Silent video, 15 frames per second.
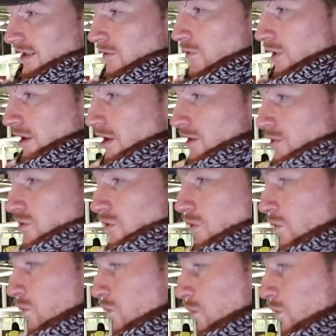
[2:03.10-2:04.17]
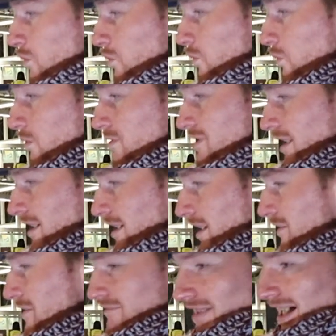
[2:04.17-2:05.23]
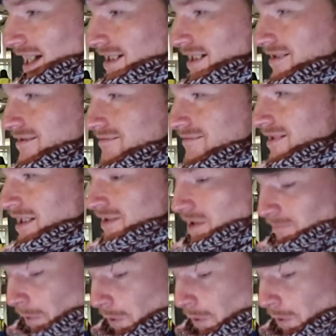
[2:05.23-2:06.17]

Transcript: it. All I heard was, ooh. So I looked round and the